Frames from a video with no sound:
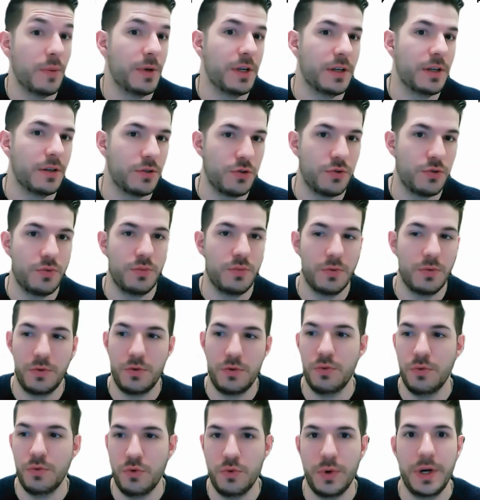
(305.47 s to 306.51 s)
I mean, it's
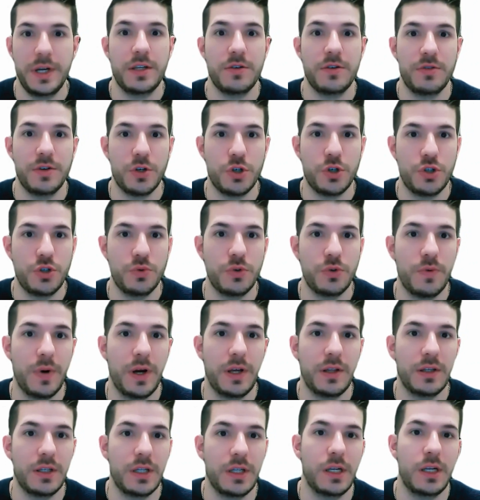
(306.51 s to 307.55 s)
great to finish sooner
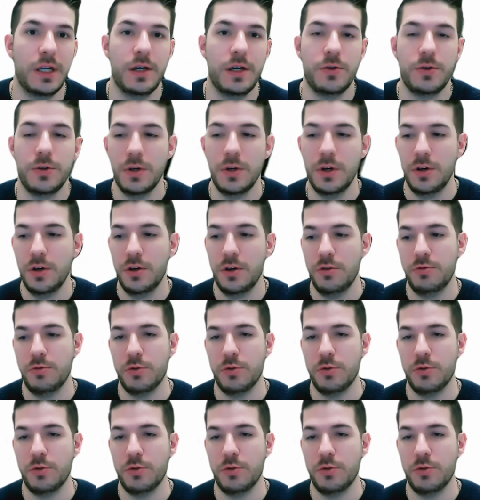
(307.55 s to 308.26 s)
rather than later,